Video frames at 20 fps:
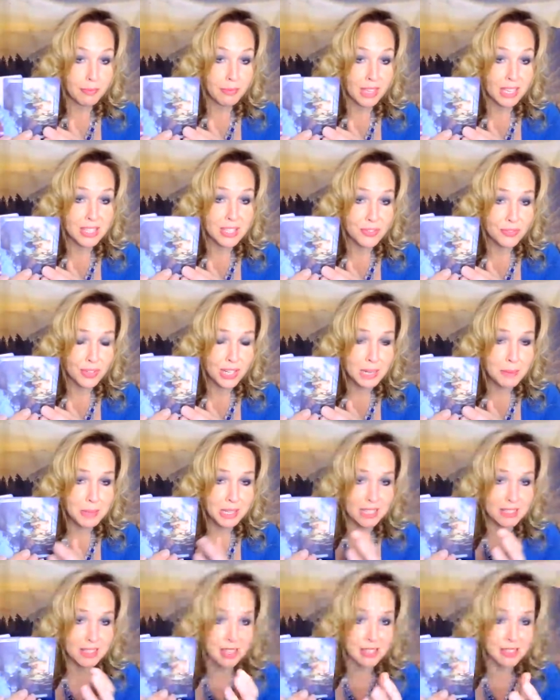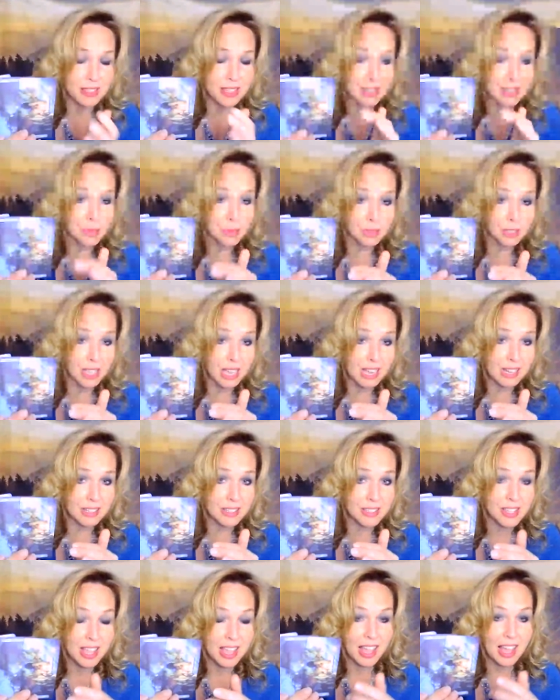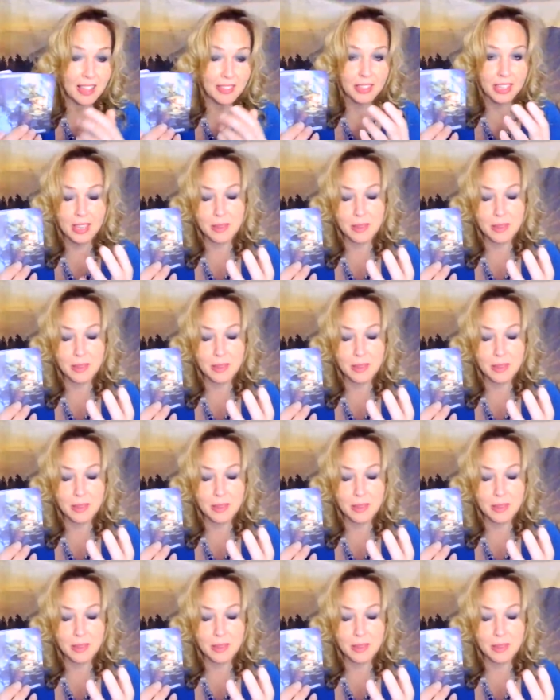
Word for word: it's funny because as things relax and then